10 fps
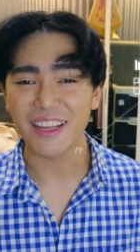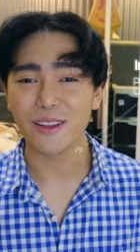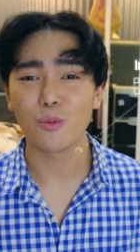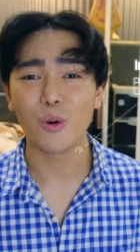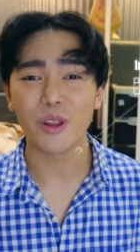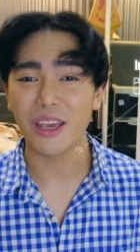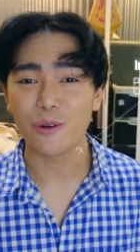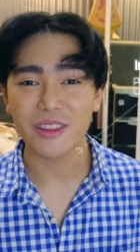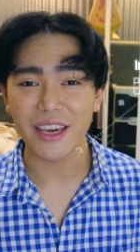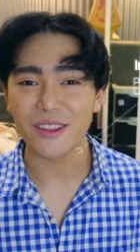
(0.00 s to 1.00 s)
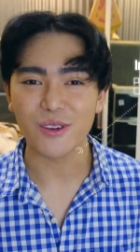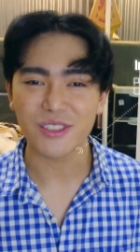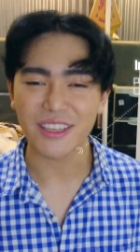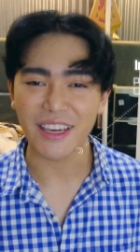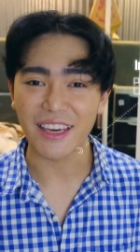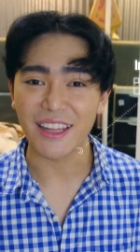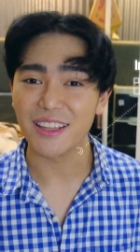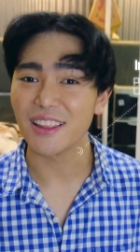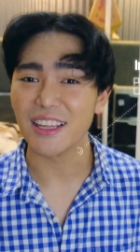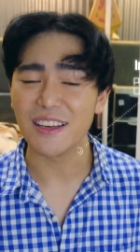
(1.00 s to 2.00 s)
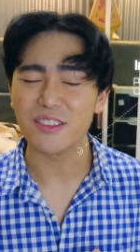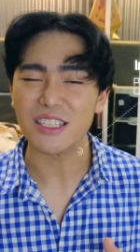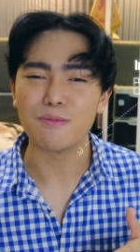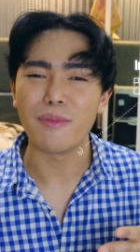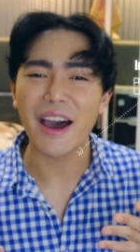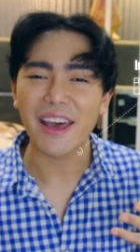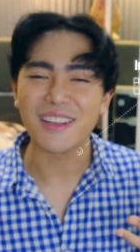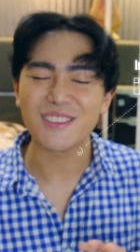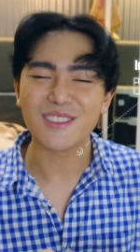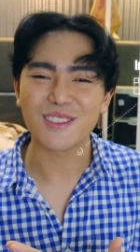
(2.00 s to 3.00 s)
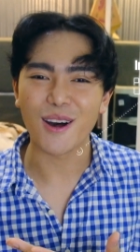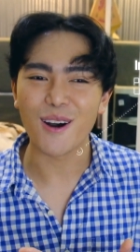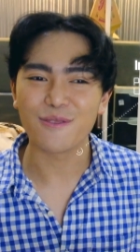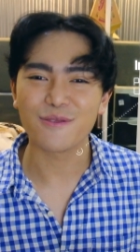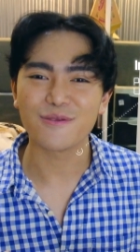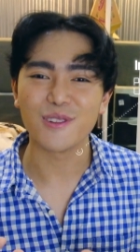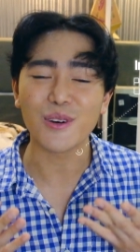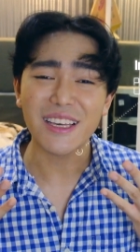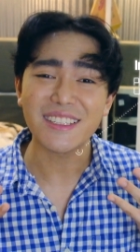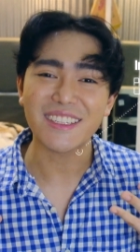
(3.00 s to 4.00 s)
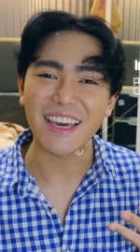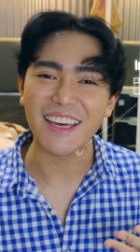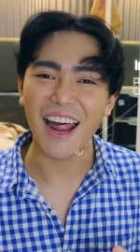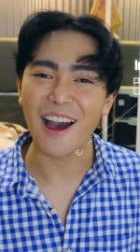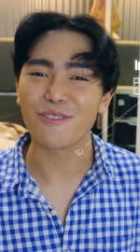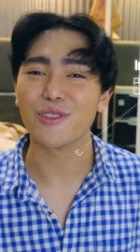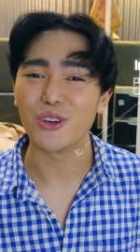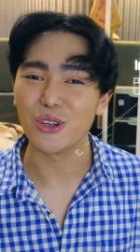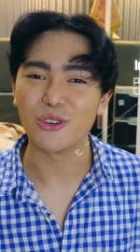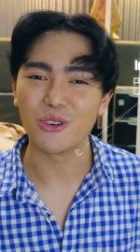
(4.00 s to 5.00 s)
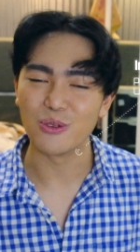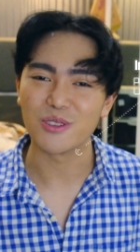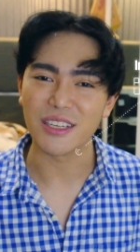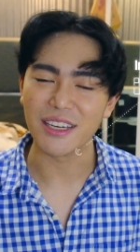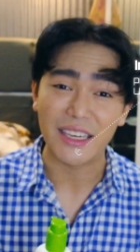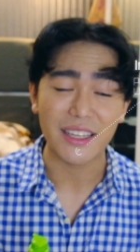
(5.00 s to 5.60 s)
and it won't irritate your skin. It leaves a mild, soft looking skin after you use it.